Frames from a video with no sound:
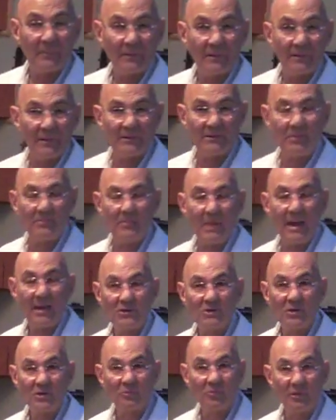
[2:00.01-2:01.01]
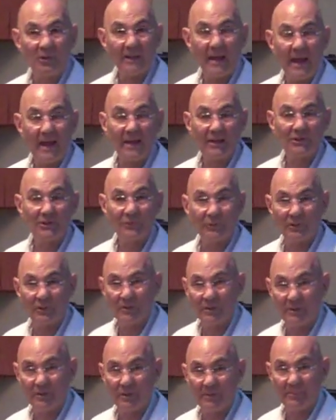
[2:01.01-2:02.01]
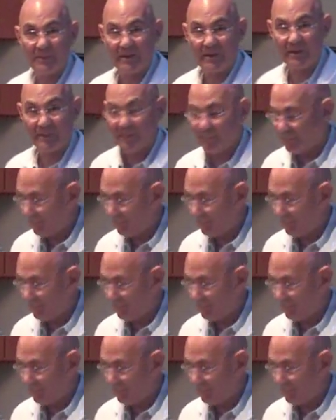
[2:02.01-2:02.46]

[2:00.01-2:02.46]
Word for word: Let the patient relax for a little bit.